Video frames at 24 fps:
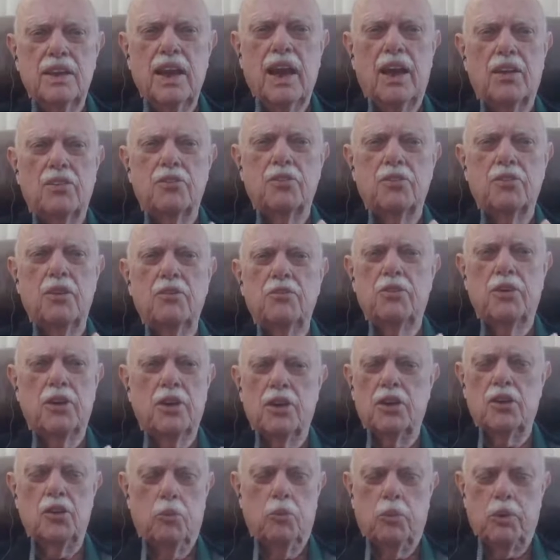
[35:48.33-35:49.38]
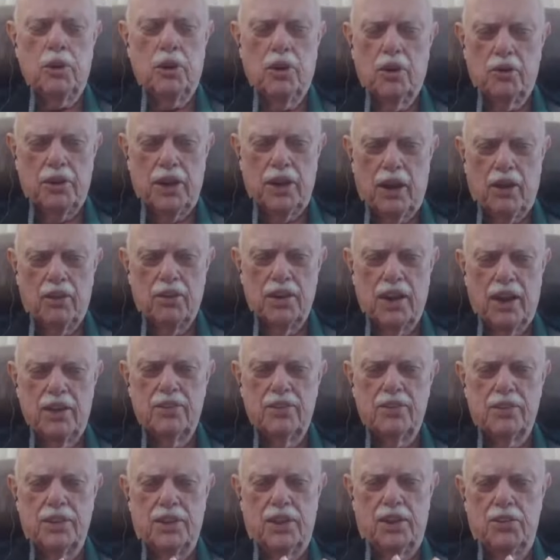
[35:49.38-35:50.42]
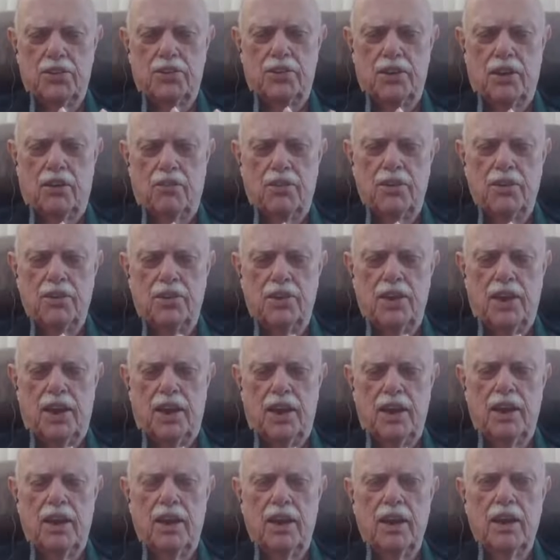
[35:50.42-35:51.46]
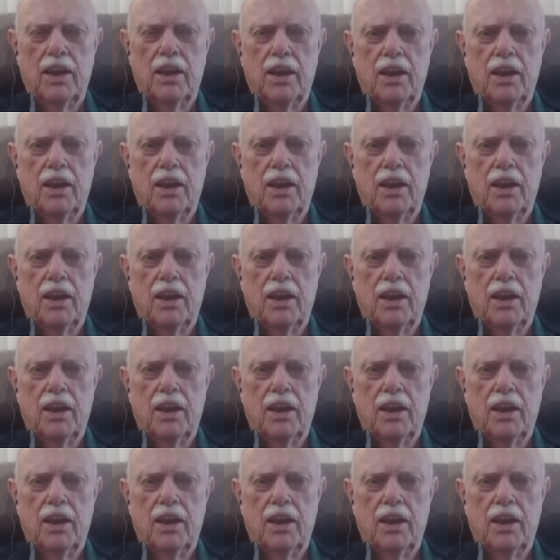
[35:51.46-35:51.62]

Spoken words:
yeah, 3 foot loop will go down nicely to 17.